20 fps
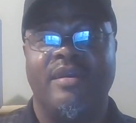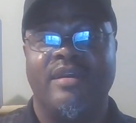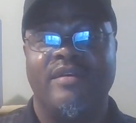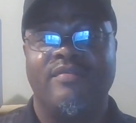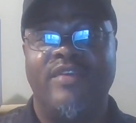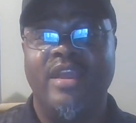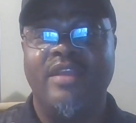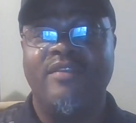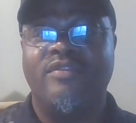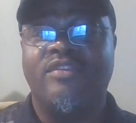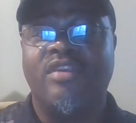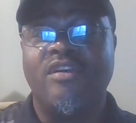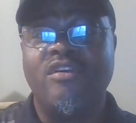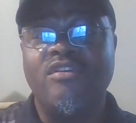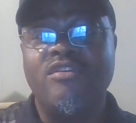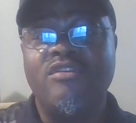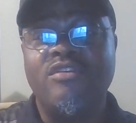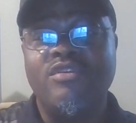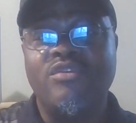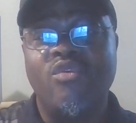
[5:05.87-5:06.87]
They
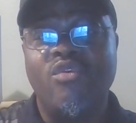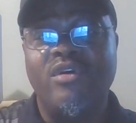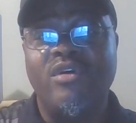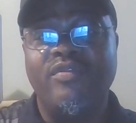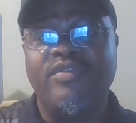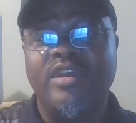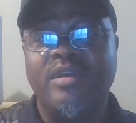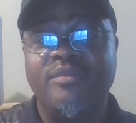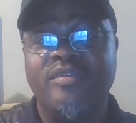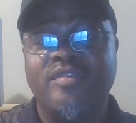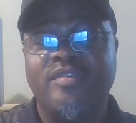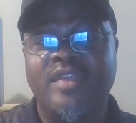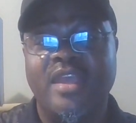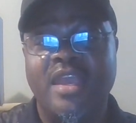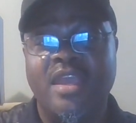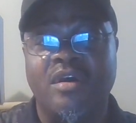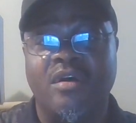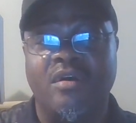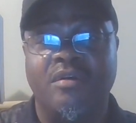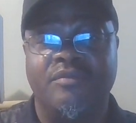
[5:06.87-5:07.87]
turn on
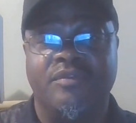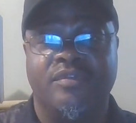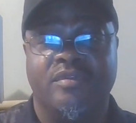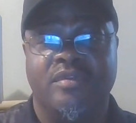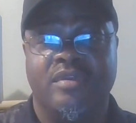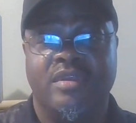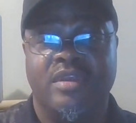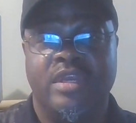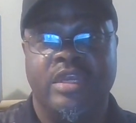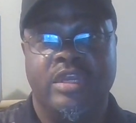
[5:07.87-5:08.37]
themselves.